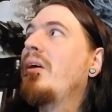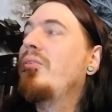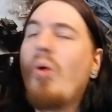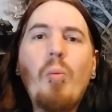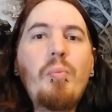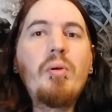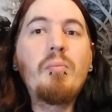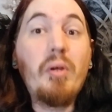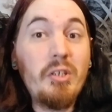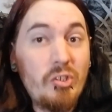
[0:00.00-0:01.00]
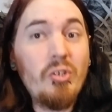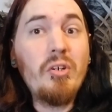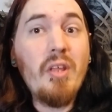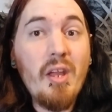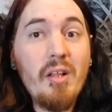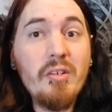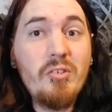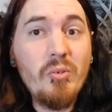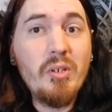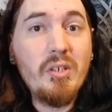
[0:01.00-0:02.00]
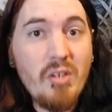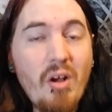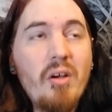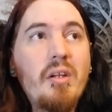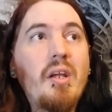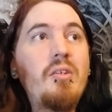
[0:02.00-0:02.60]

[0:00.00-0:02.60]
nope, but he sure the hell is doing guitaring,